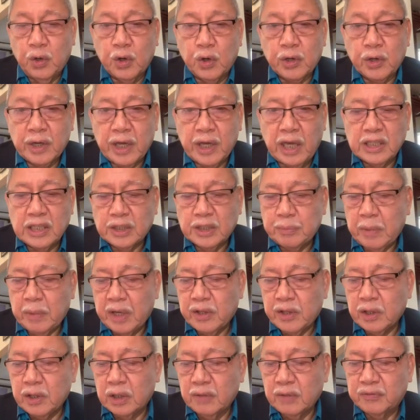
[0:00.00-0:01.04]
or case
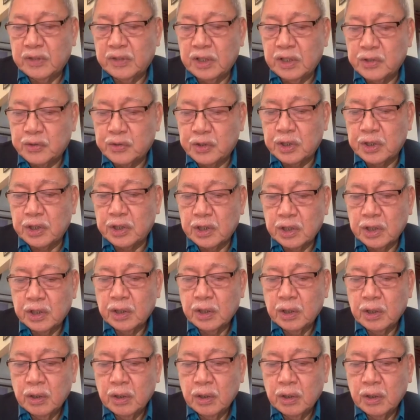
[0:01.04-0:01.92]
method of teaching,